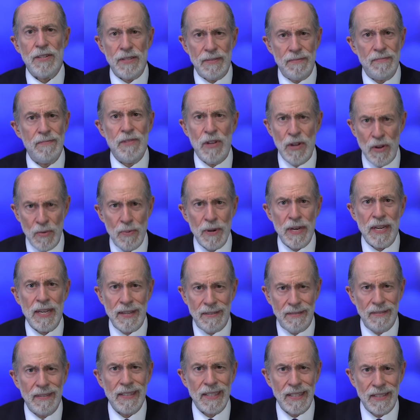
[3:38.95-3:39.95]

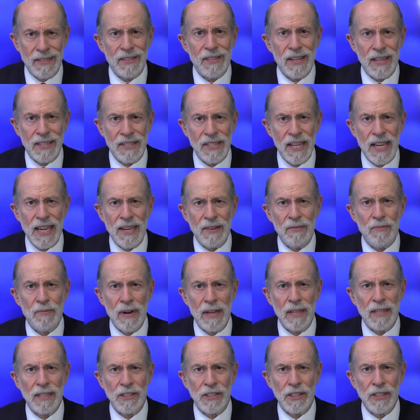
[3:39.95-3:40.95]
Nobody, as I say,
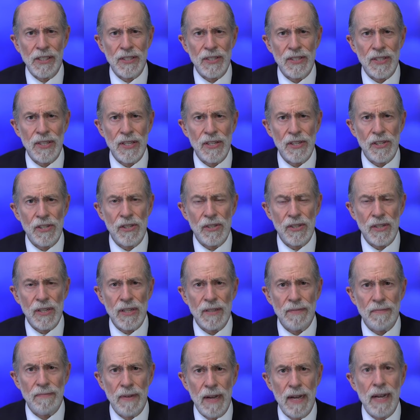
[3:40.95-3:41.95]
relishes this
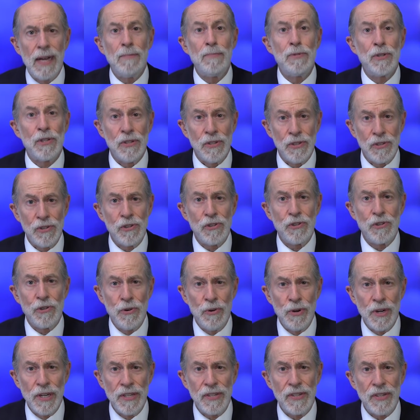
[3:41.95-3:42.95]
Hobson's
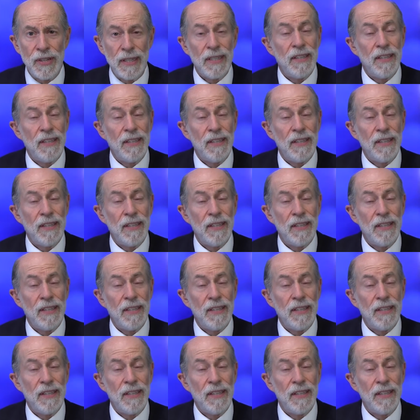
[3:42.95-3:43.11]
choice,